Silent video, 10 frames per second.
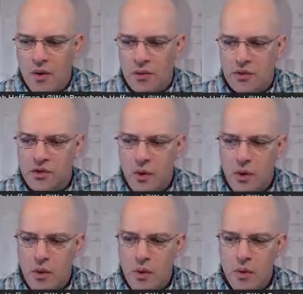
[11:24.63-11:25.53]

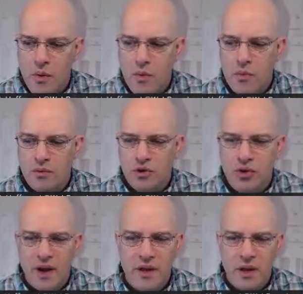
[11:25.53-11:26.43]
So
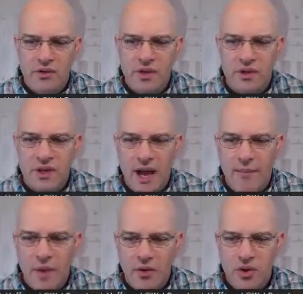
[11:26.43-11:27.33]
try the OSINT. I'm
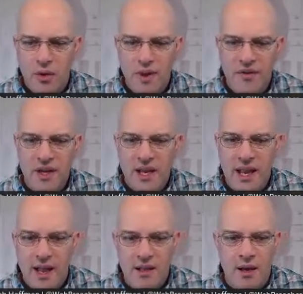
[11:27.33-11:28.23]
not sure about the
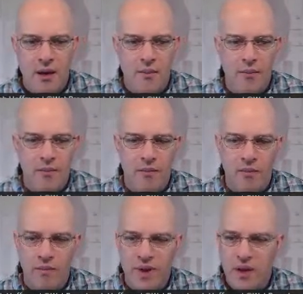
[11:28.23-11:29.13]
Kenya
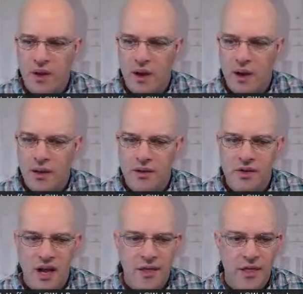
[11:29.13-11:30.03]
because
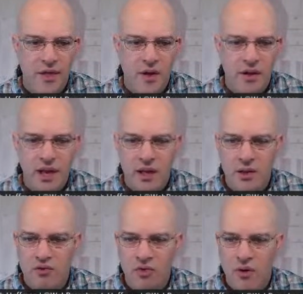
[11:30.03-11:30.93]
I thought Kenya
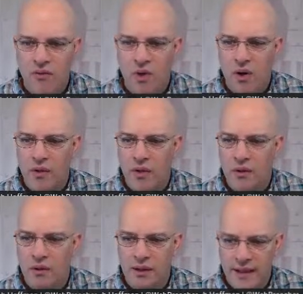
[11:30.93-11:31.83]
drove on the
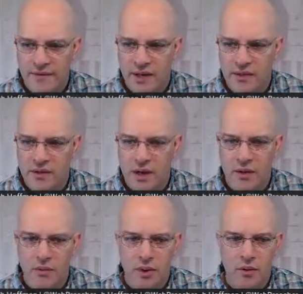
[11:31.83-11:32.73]
left-hand side of the
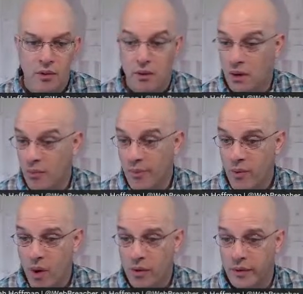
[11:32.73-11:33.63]
road. I might be
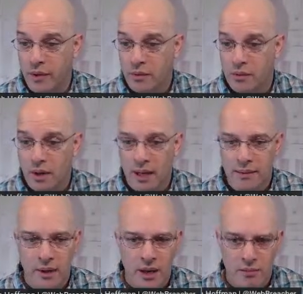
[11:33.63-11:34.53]
wrong there. I
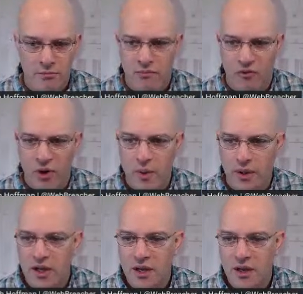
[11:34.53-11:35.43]
am
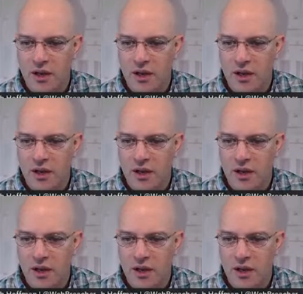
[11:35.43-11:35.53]
frequently.